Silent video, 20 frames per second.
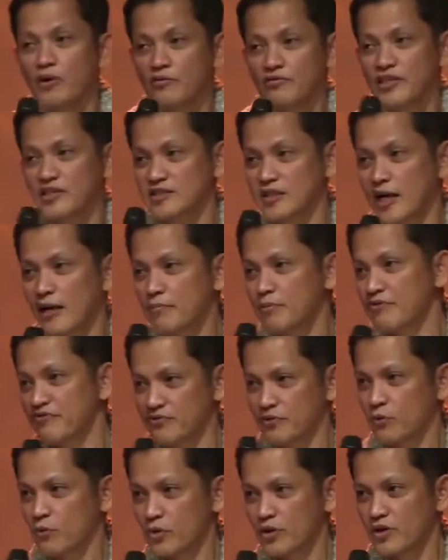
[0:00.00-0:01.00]
on the top of
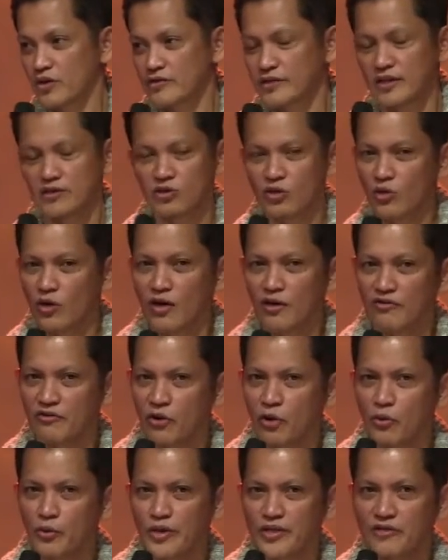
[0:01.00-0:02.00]
the world, that you are
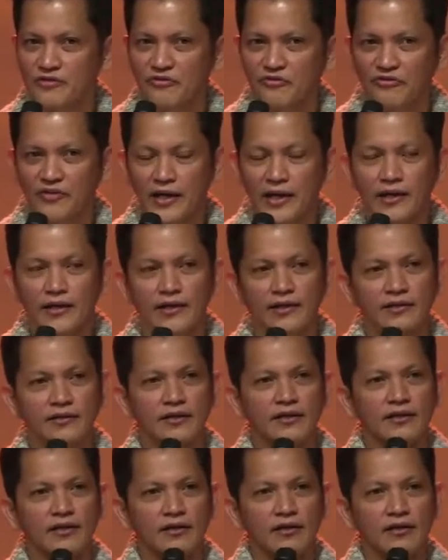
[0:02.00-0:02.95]
always feeling